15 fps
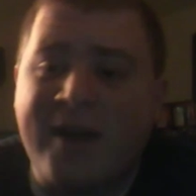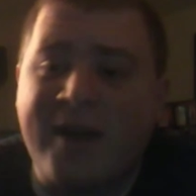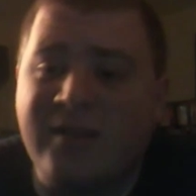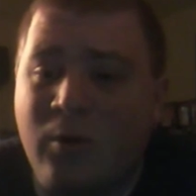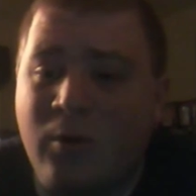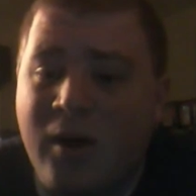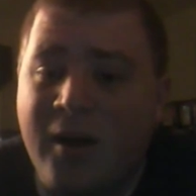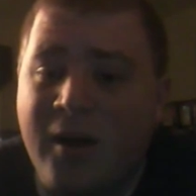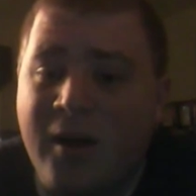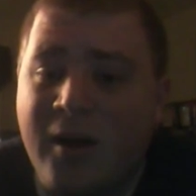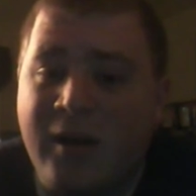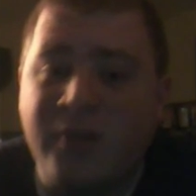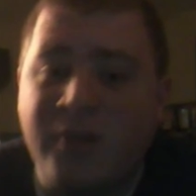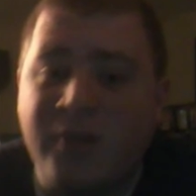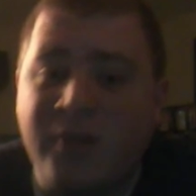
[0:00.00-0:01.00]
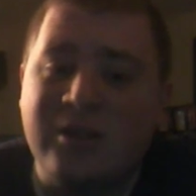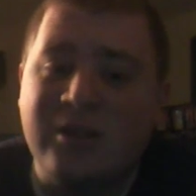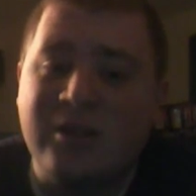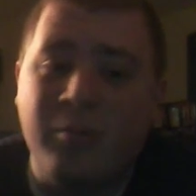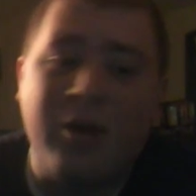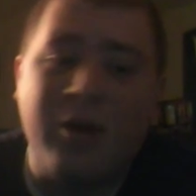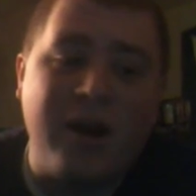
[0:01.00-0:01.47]
anyone, and she
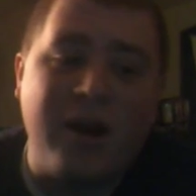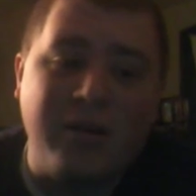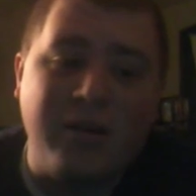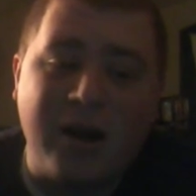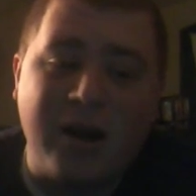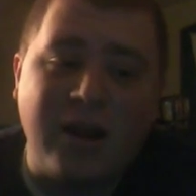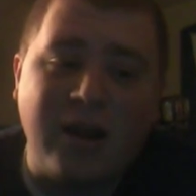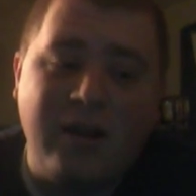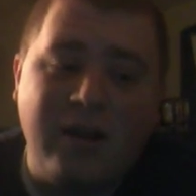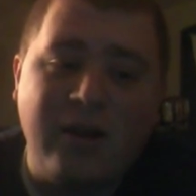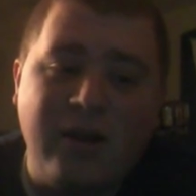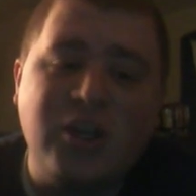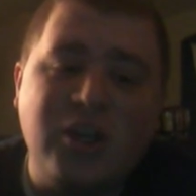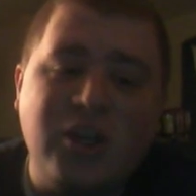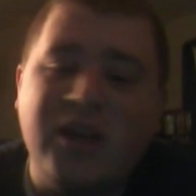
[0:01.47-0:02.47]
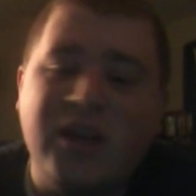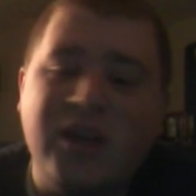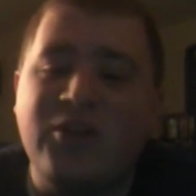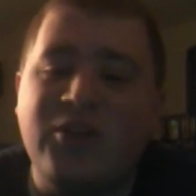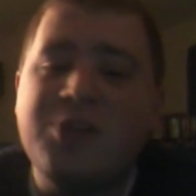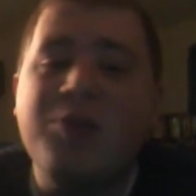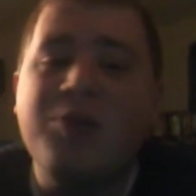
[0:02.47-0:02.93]
still brought in money. If she
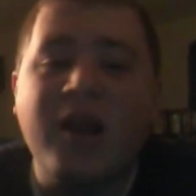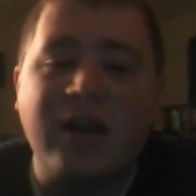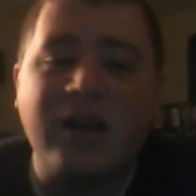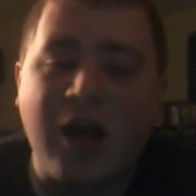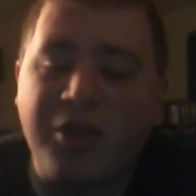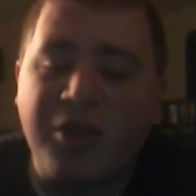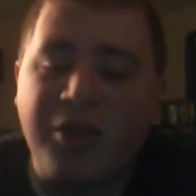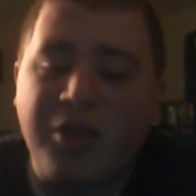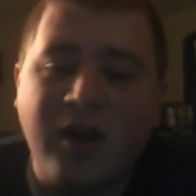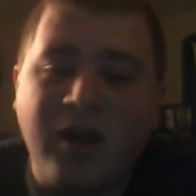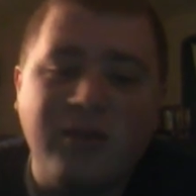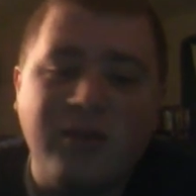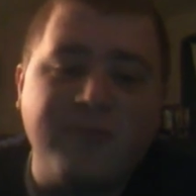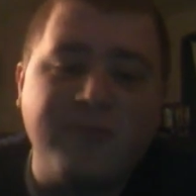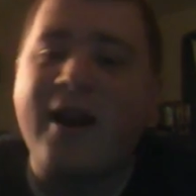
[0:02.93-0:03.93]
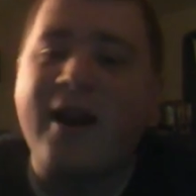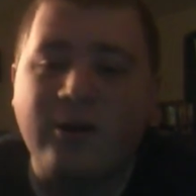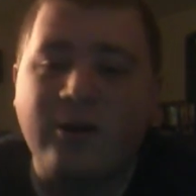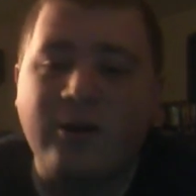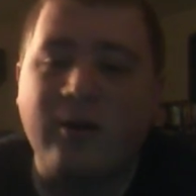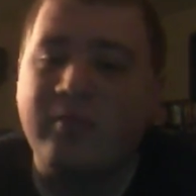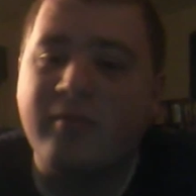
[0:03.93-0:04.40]
brought in nothing, fire
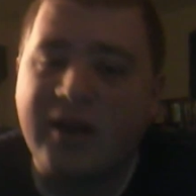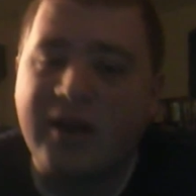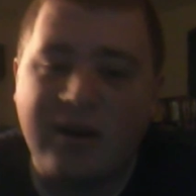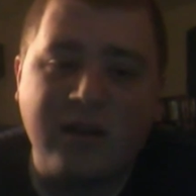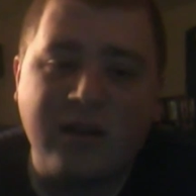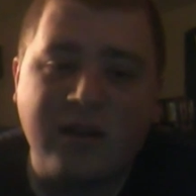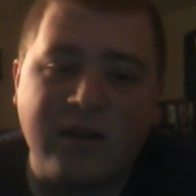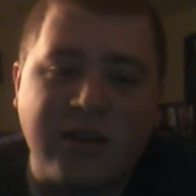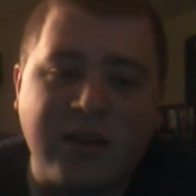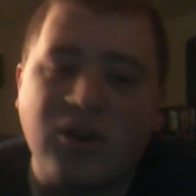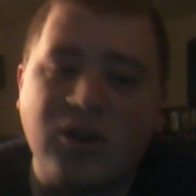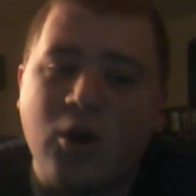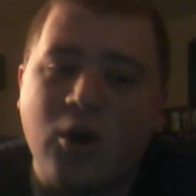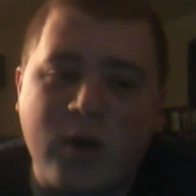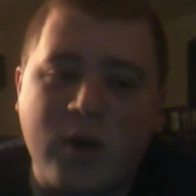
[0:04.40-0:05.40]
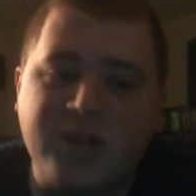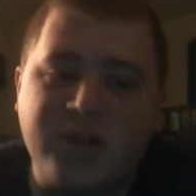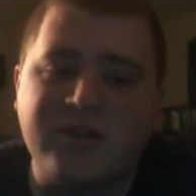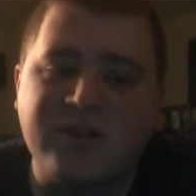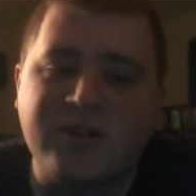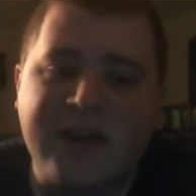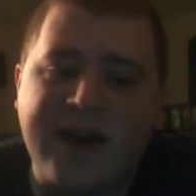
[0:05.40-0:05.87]
her immediately. Like, no
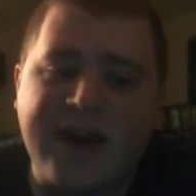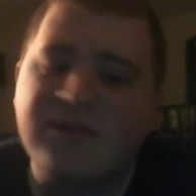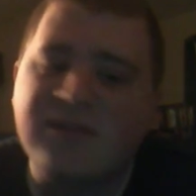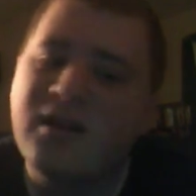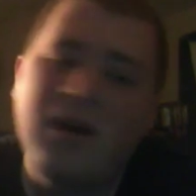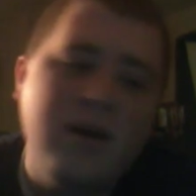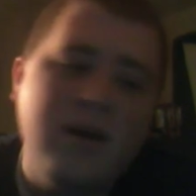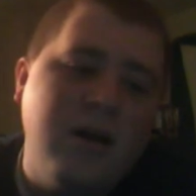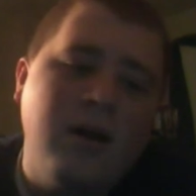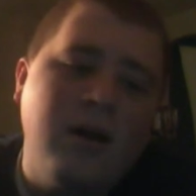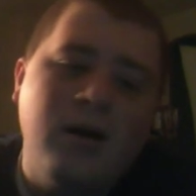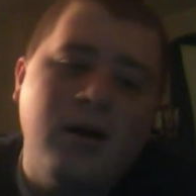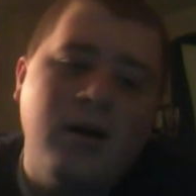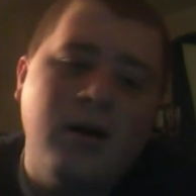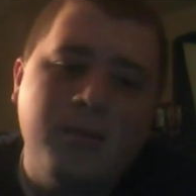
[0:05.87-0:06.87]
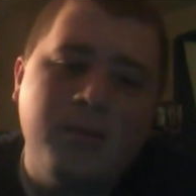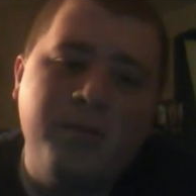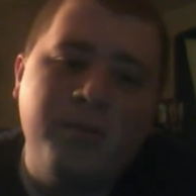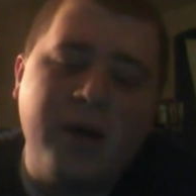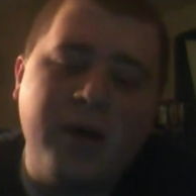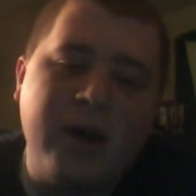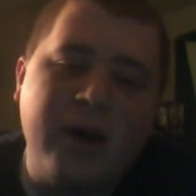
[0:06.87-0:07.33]
questions asked.
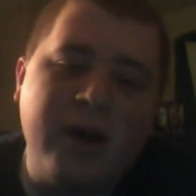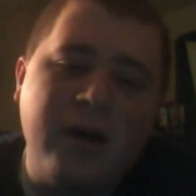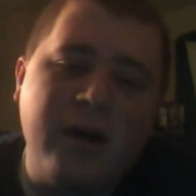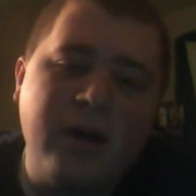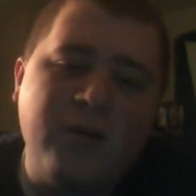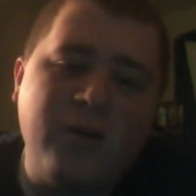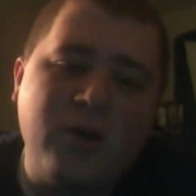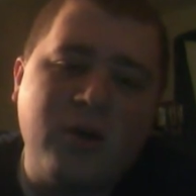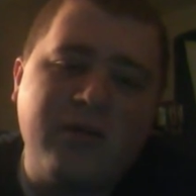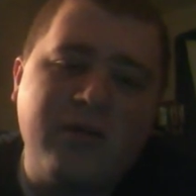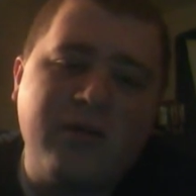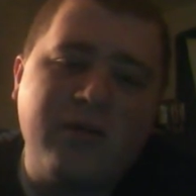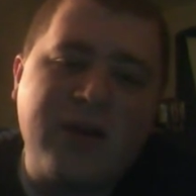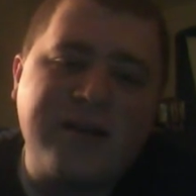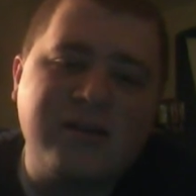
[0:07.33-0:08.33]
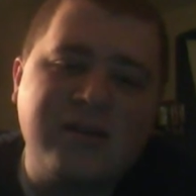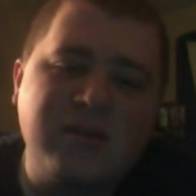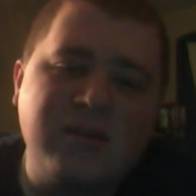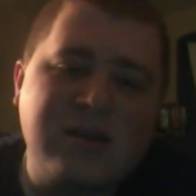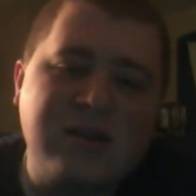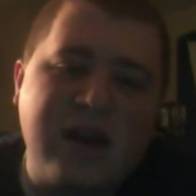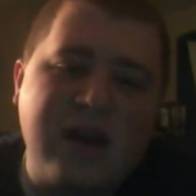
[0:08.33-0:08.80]
But if that's something
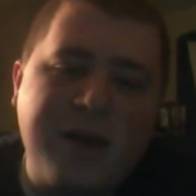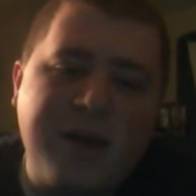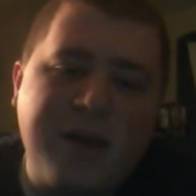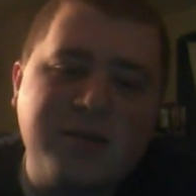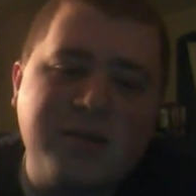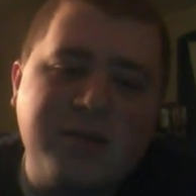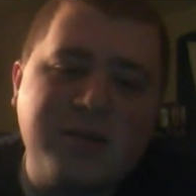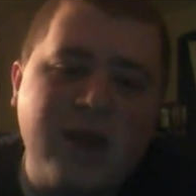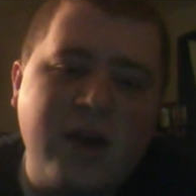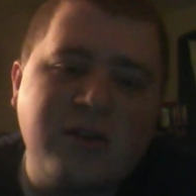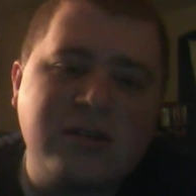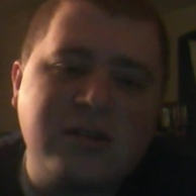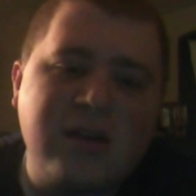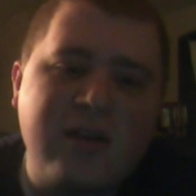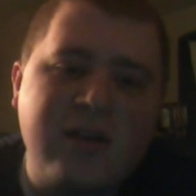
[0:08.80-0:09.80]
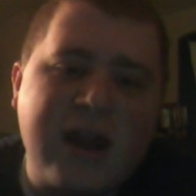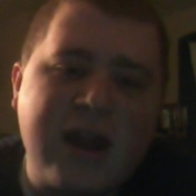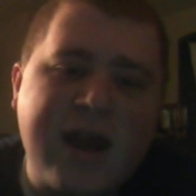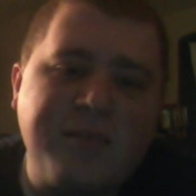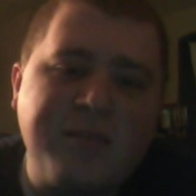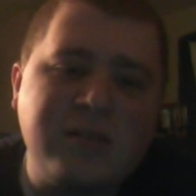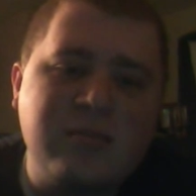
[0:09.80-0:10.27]
that's gonna happen to you, and I understand
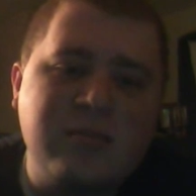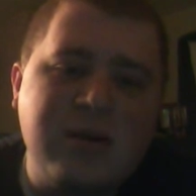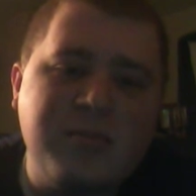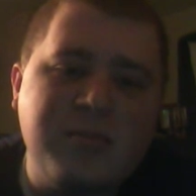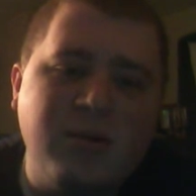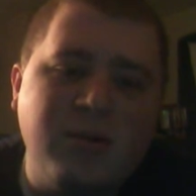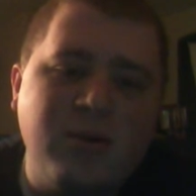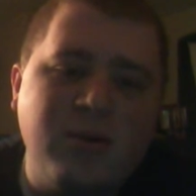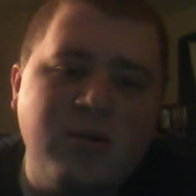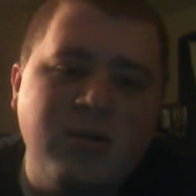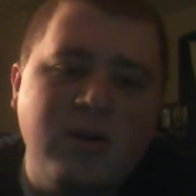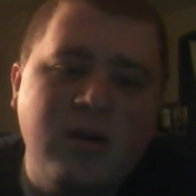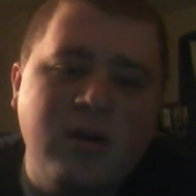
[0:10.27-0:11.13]
that happens to people,